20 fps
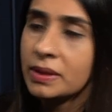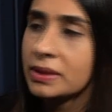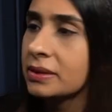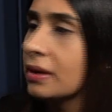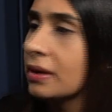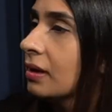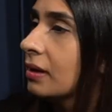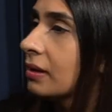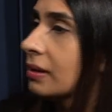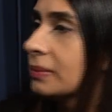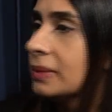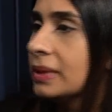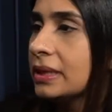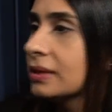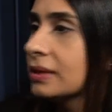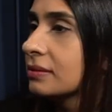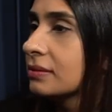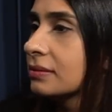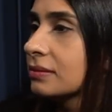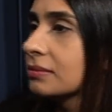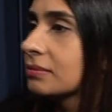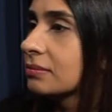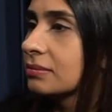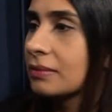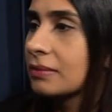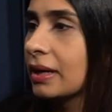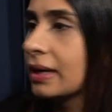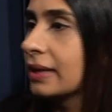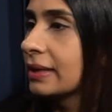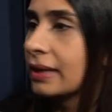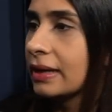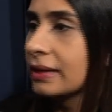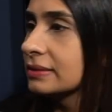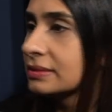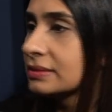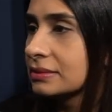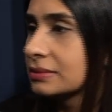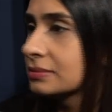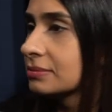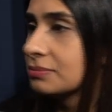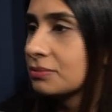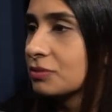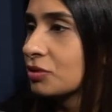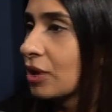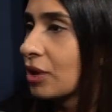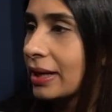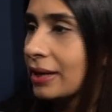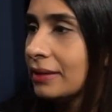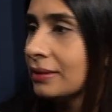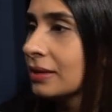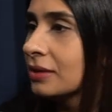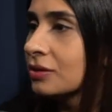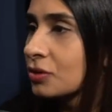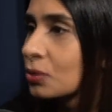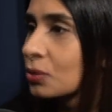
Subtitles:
yeah, I guess writing took